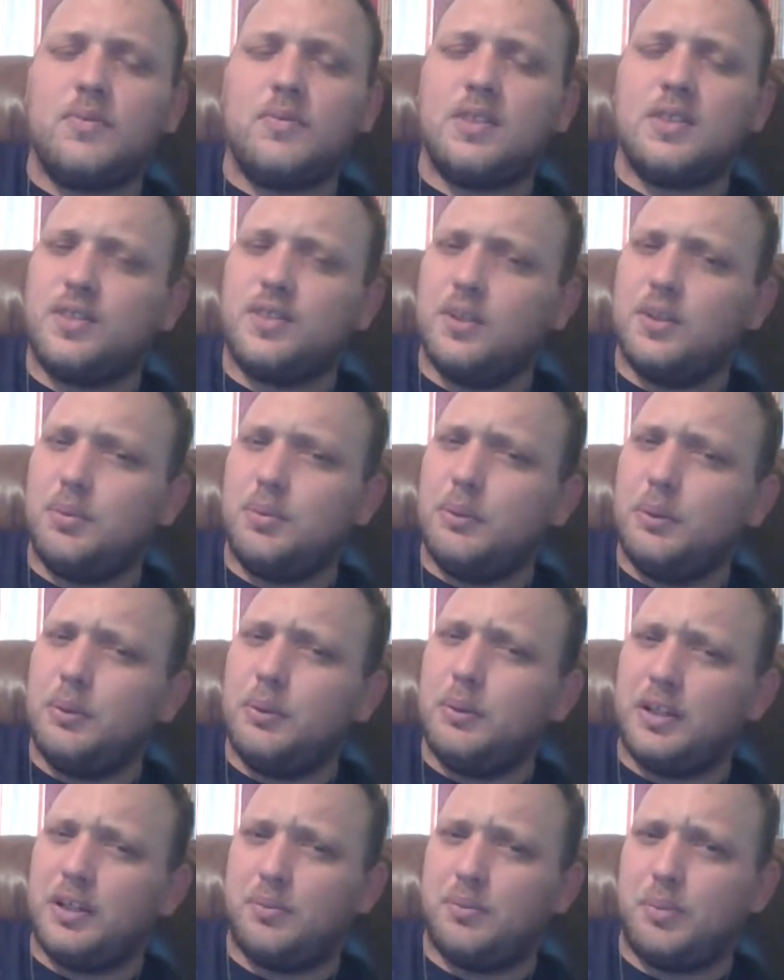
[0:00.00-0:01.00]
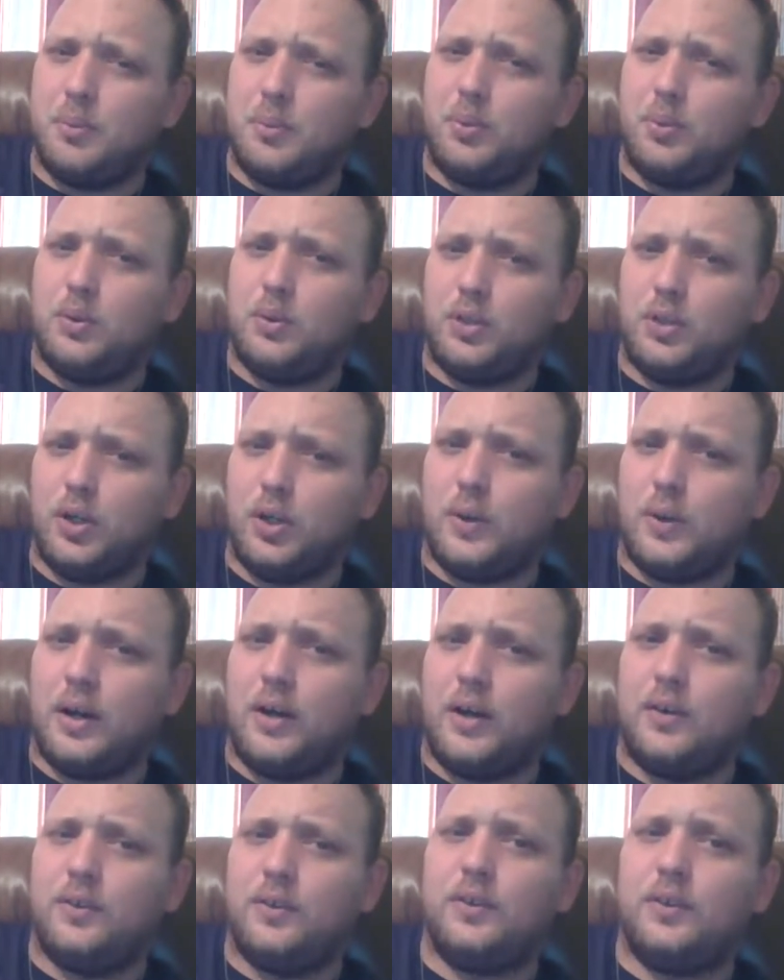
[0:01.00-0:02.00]
simply because people will go
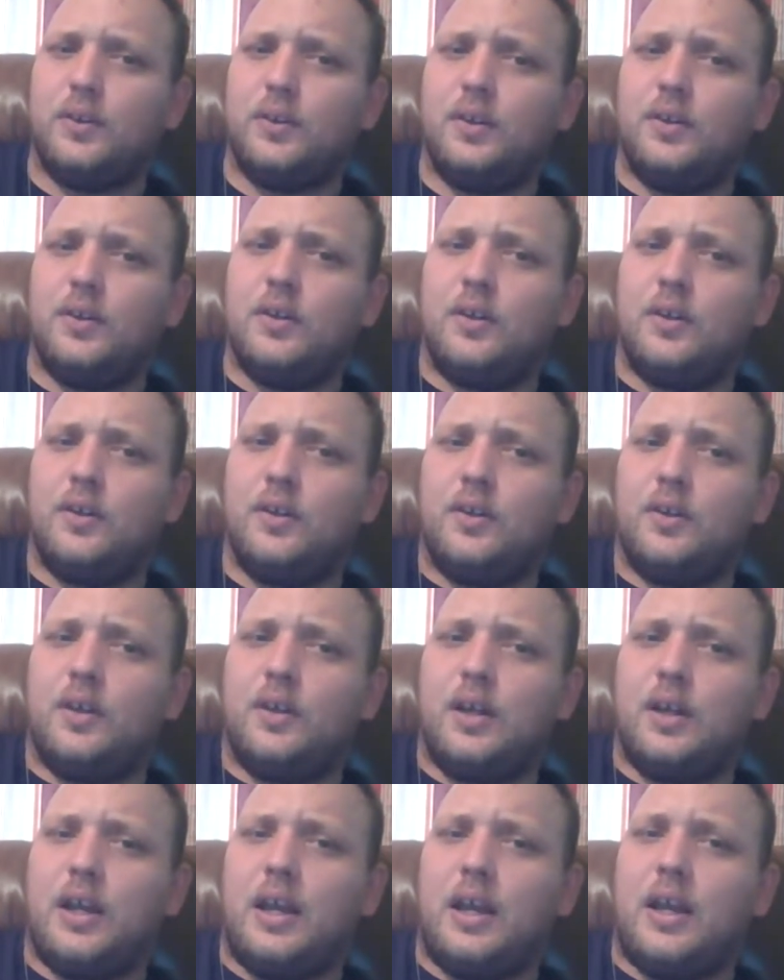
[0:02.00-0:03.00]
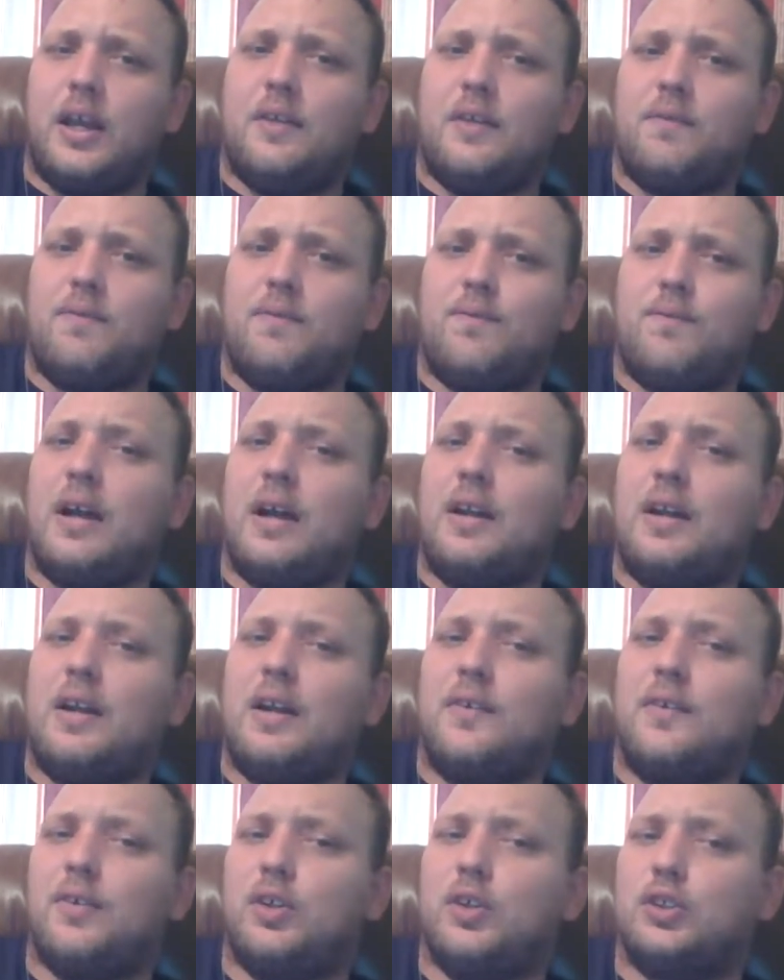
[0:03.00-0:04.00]
out and find a
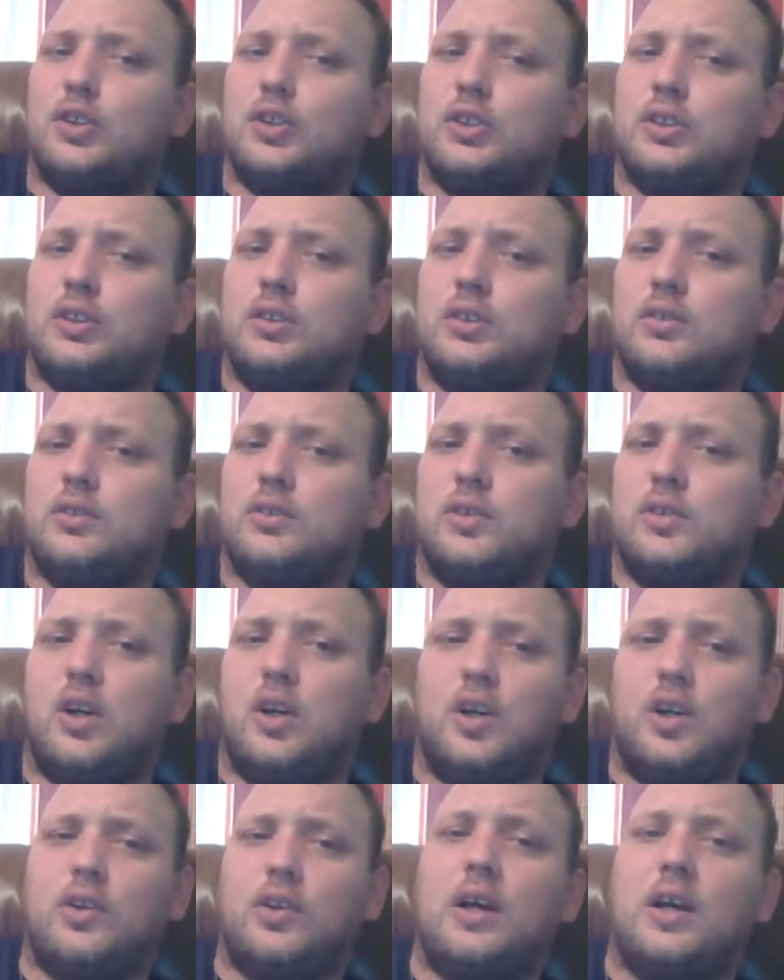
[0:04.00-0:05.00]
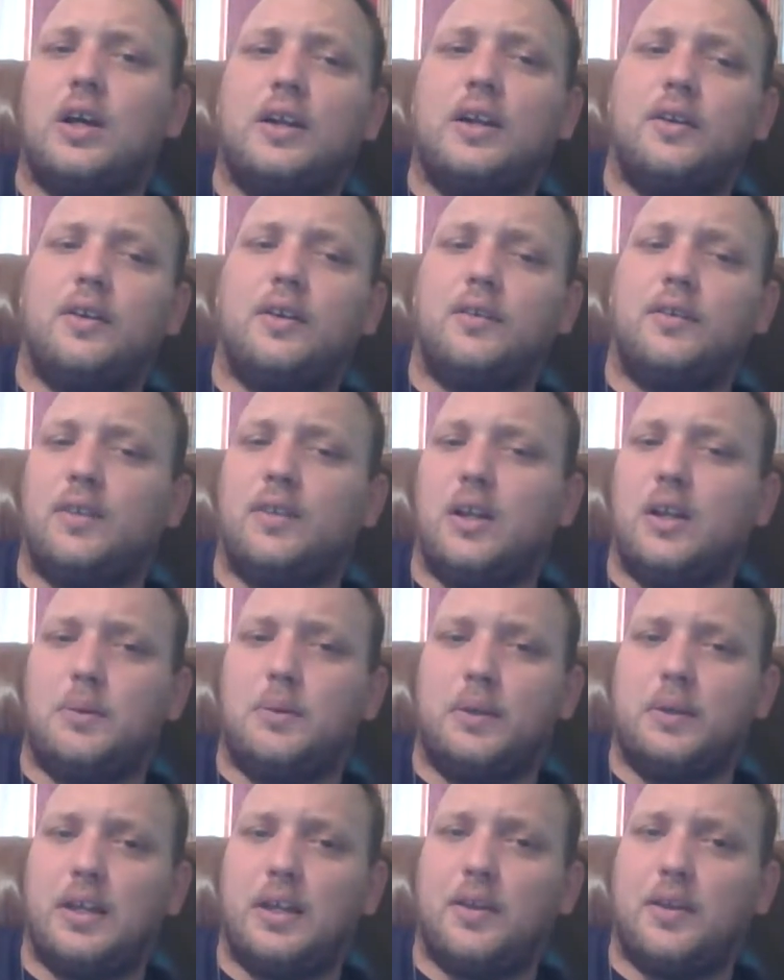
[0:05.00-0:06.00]
version online of an
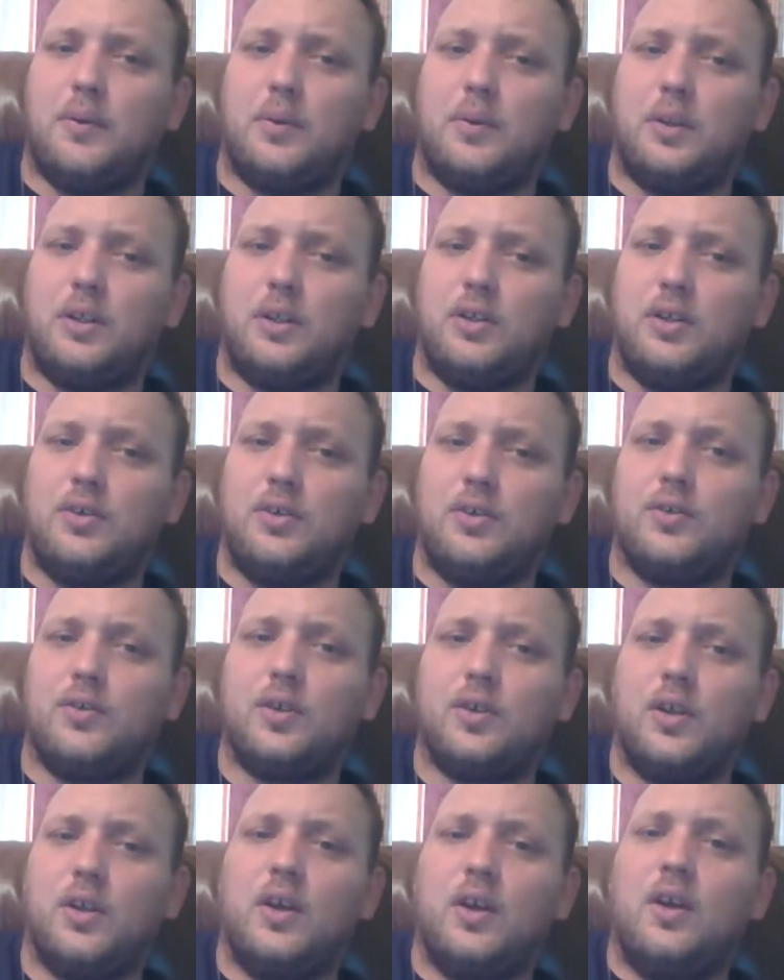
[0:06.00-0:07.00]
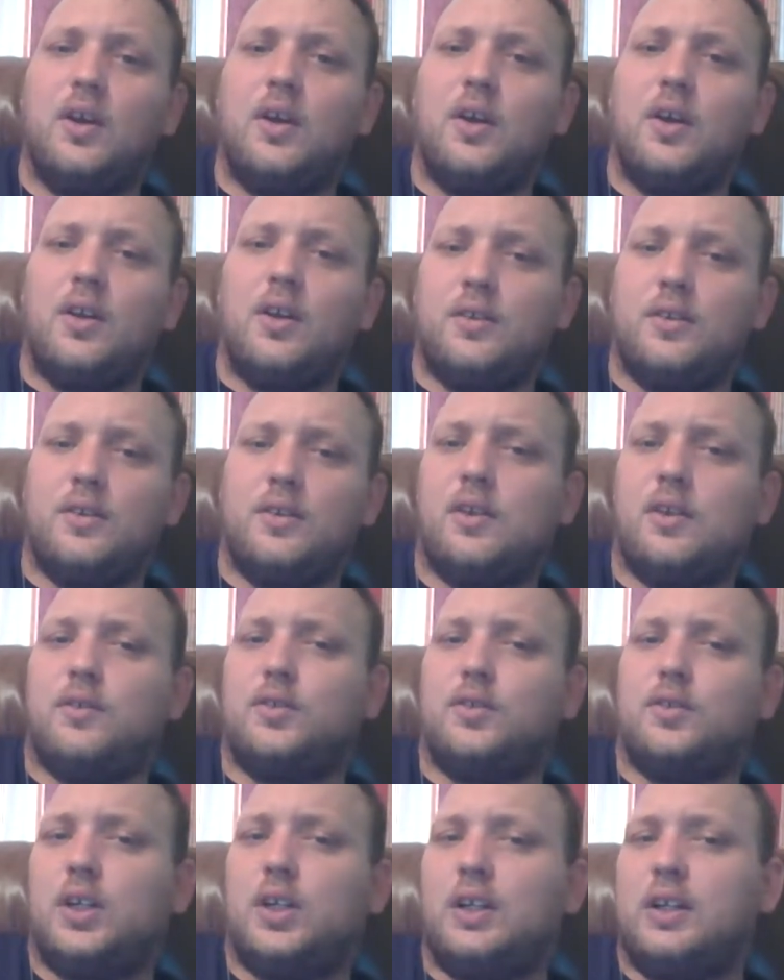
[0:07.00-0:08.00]
APK they want to use instead of
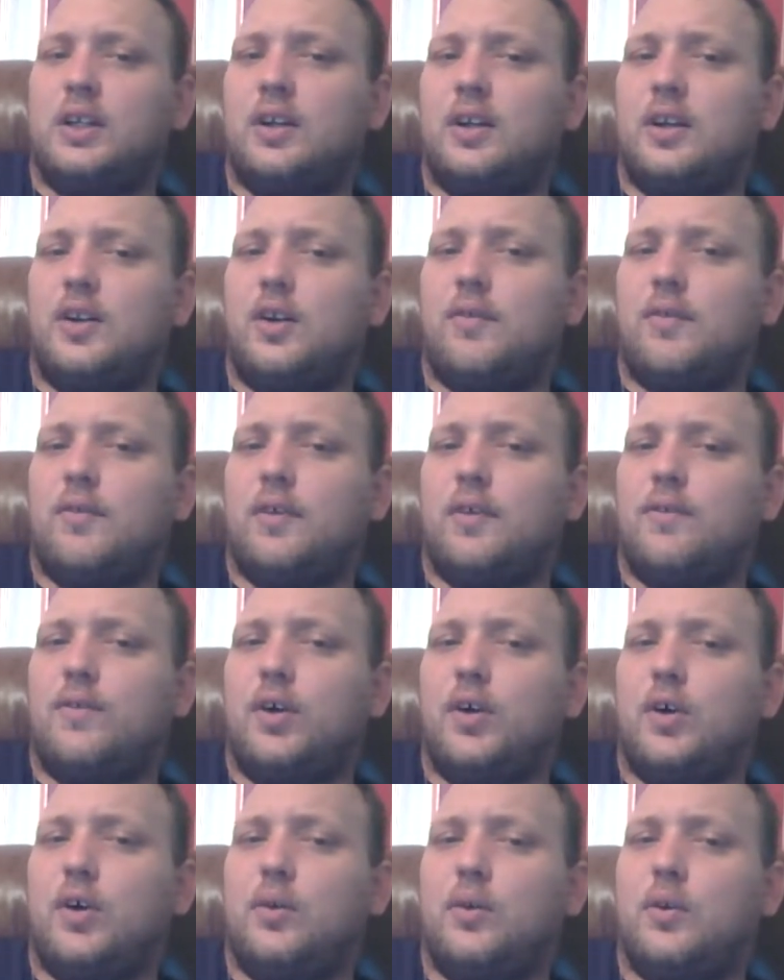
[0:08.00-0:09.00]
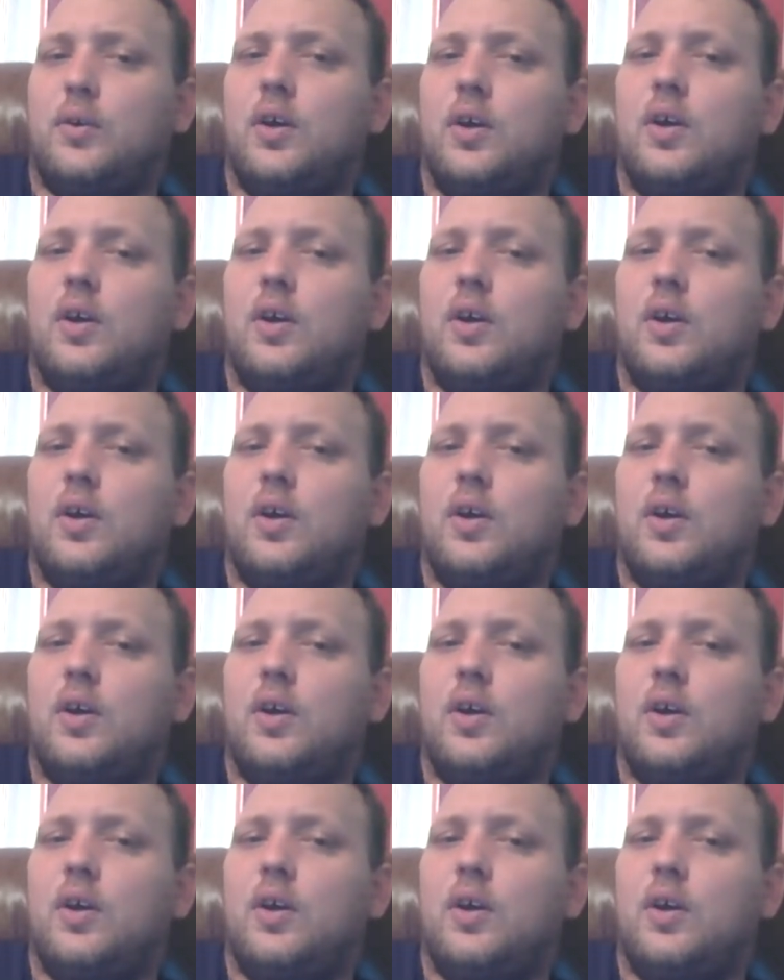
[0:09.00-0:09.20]
trying to get it off their phone.